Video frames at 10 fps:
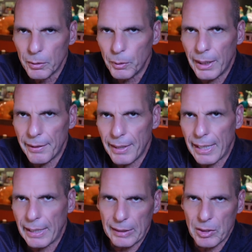we had the
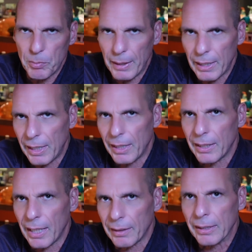Aganaktismeni here
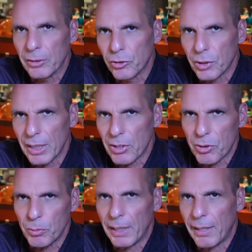in
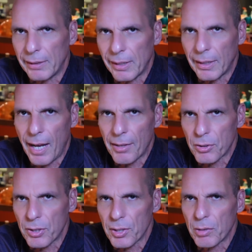Greece, we had the
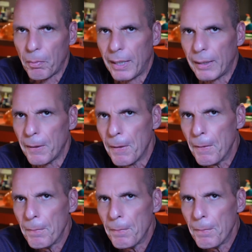Indignados in Spain.